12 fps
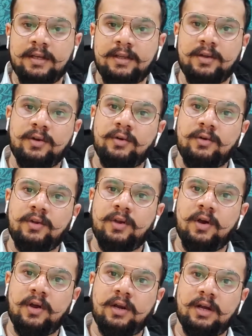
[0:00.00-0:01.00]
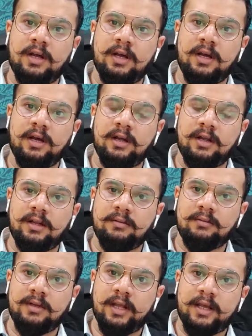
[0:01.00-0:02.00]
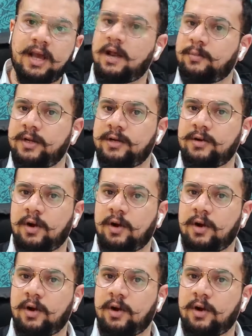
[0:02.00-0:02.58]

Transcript: your carbon